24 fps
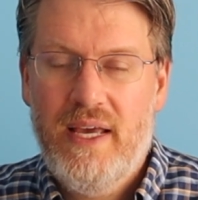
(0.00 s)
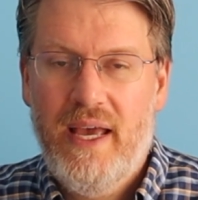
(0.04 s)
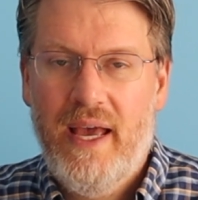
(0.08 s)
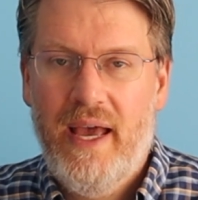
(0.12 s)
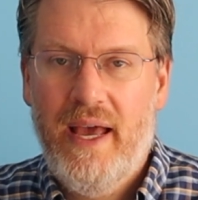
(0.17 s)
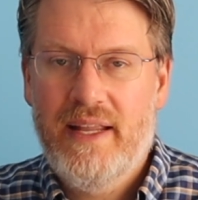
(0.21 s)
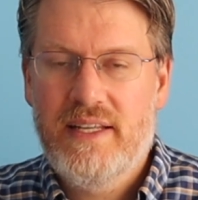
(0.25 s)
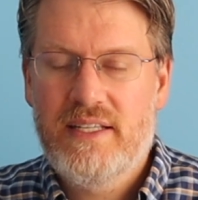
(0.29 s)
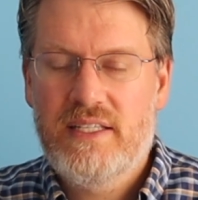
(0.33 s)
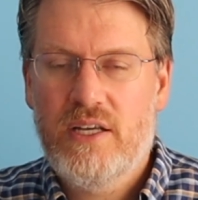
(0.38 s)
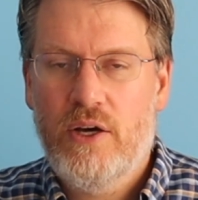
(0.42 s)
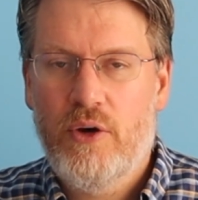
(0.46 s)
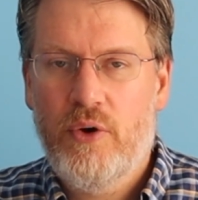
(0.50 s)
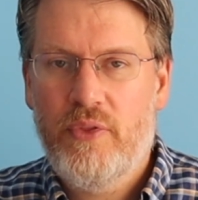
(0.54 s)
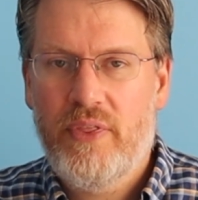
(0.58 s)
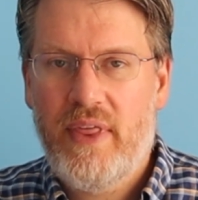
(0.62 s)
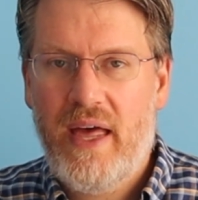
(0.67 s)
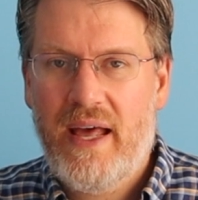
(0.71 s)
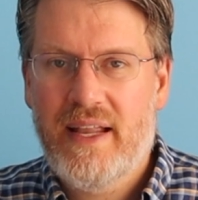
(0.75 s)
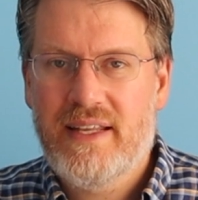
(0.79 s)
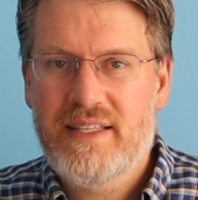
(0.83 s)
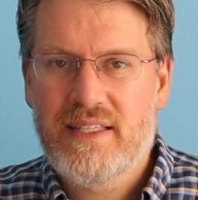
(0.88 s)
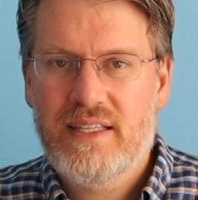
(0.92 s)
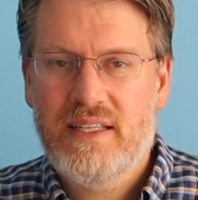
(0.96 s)
And so
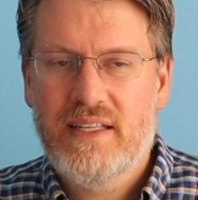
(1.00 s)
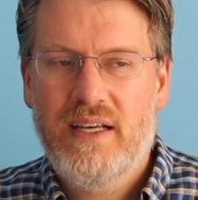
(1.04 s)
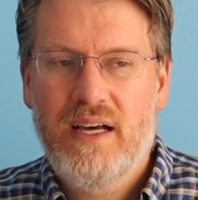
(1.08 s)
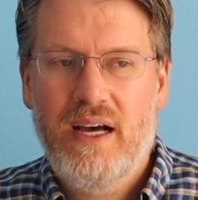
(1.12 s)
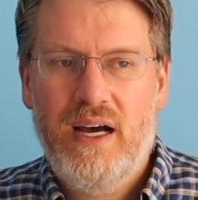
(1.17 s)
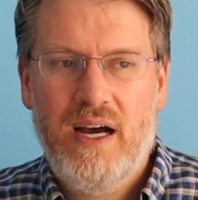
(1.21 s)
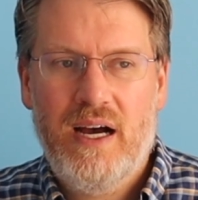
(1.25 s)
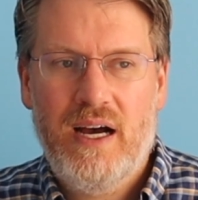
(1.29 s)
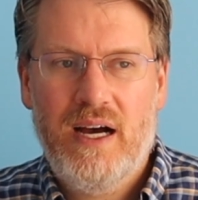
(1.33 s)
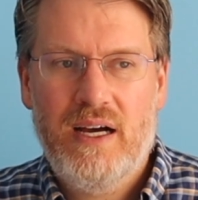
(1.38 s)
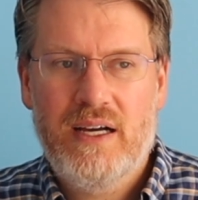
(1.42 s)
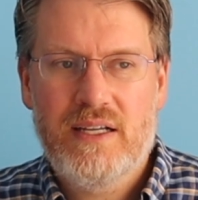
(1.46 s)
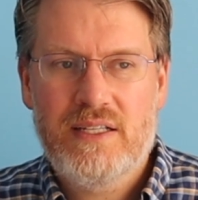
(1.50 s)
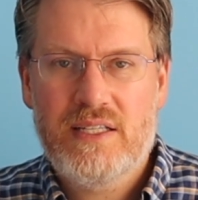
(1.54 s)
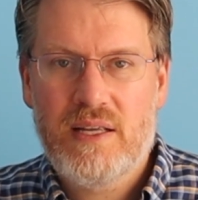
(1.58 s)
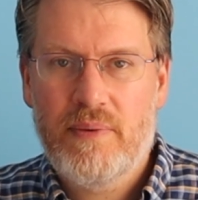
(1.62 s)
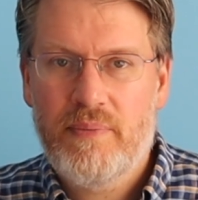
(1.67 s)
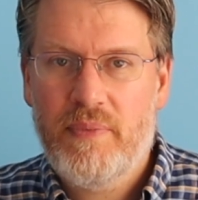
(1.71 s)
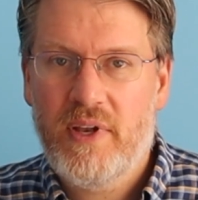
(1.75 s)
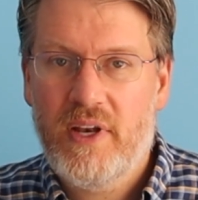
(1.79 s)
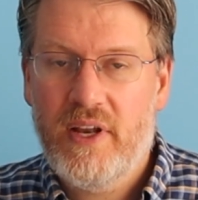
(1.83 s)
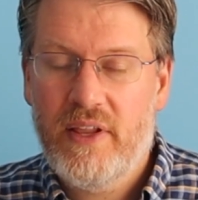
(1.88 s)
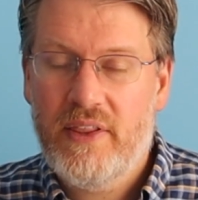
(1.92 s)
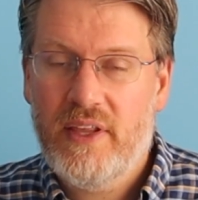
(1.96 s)
that's
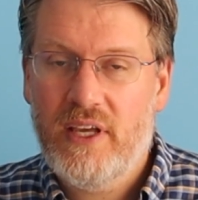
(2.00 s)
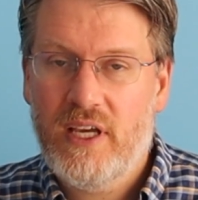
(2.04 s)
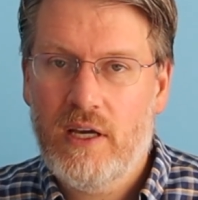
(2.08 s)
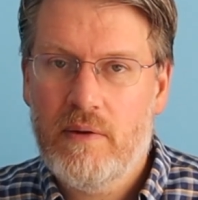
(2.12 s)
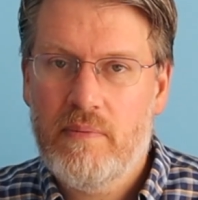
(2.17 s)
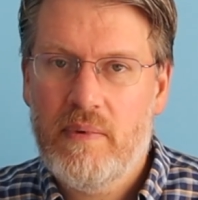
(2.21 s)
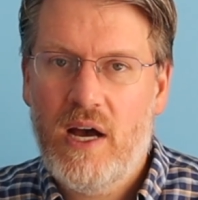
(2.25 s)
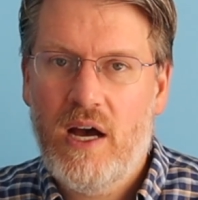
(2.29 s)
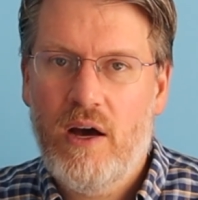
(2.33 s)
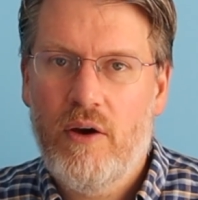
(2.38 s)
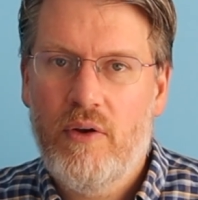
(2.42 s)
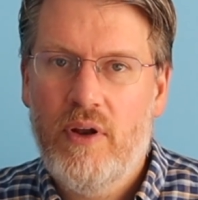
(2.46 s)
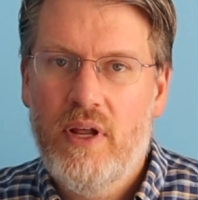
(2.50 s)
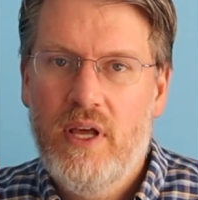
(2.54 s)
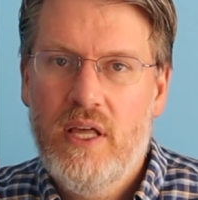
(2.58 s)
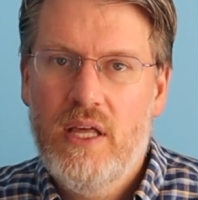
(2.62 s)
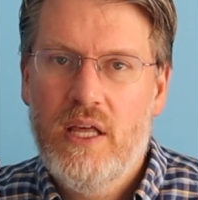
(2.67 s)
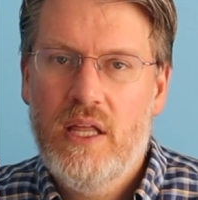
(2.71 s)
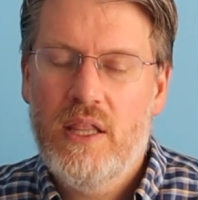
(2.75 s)
something to think about.